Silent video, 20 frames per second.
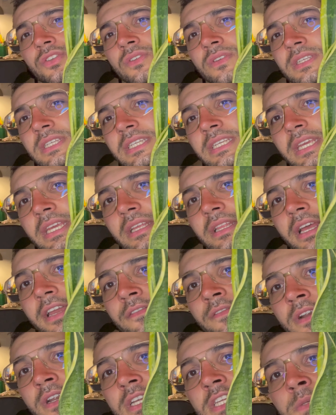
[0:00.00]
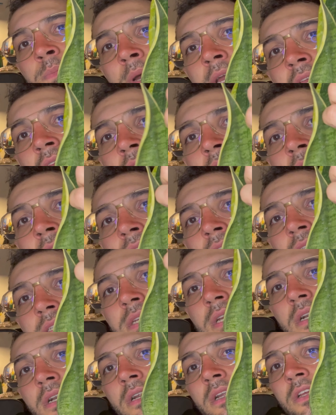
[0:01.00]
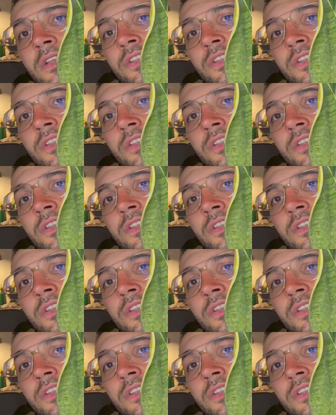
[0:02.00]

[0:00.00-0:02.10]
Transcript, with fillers: you see like very spiky ends here?